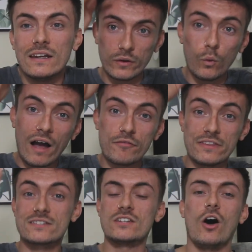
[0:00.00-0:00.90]
We all have
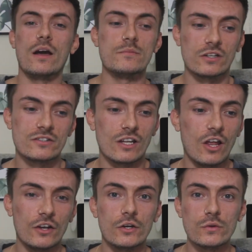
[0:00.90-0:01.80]
this time to
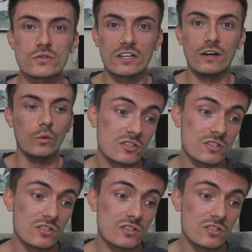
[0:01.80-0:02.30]
learn a new skill.